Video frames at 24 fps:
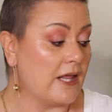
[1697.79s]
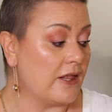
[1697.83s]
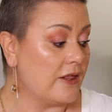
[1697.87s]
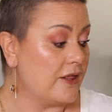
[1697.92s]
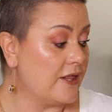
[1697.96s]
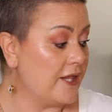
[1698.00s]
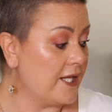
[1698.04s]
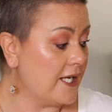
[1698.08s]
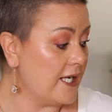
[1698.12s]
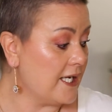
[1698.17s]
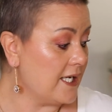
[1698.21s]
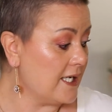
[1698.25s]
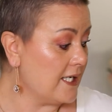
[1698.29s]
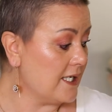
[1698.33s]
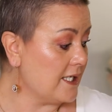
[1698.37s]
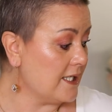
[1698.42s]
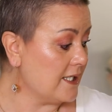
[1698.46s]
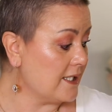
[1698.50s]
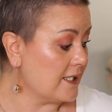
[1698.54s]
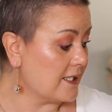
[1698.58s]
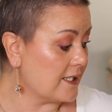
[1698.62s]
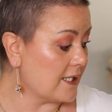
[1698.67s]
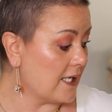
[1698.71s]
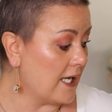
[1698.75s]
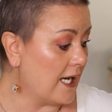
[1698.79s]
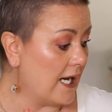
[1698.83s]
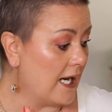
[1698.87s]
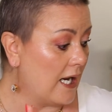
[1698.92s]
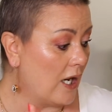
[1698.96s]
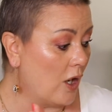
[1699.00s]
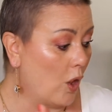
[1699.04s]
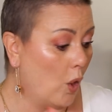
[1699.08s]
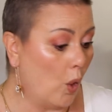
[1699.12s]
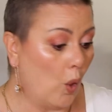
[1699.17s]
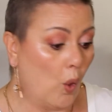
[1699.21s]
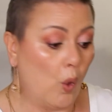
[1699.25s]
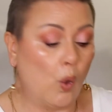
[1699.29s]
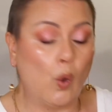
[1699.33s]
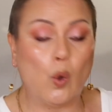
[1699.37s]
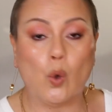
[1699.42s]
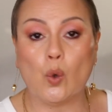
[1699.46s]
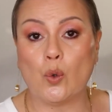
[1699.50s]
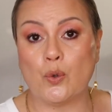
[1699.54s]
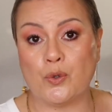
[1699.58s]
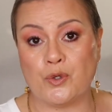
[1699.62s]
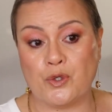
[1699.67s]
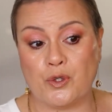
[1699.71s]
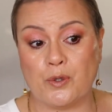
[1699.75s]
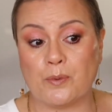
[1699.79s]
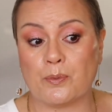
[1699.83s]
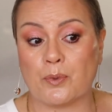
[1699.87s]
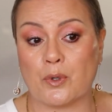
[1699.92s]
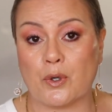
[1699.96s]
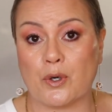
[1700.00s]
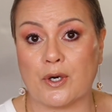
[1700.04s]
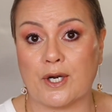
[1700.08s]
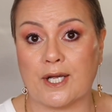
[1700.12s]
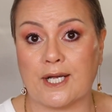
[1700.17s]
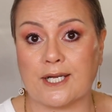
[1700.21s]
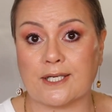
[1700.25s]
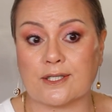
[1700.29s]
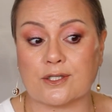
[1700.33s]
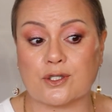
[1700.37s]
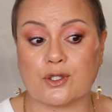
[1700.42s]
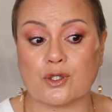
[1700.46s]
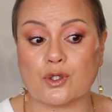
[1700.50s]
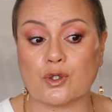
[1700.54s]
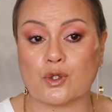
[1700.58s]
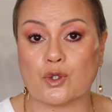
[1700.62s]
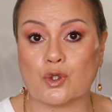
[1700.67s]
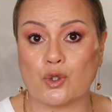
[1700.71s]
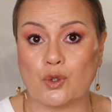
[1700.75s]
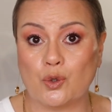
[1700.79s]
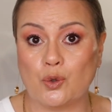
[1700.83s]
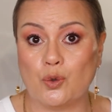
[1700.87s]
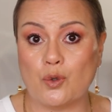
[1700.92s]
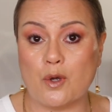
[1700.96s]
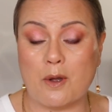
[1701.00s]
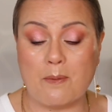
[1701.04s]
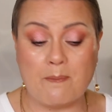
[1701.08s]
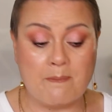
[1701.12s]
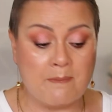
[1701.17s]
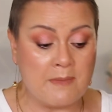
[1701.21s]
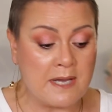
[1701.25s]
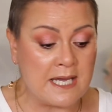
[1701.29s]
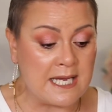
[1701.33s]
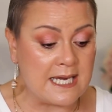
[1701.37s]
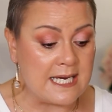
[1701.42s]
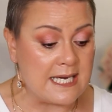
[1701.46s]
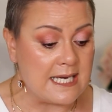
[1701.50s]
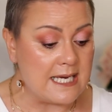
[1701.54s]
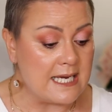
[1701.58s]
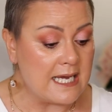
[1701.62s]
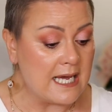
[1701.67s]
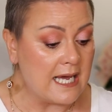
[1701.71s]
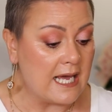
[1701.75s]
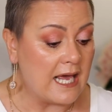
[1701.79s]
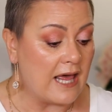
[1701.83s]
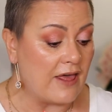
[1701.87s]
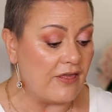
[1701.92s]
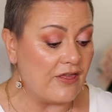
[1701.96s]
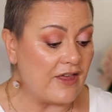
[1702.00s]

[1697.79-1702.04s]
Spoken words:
These are all new products to me.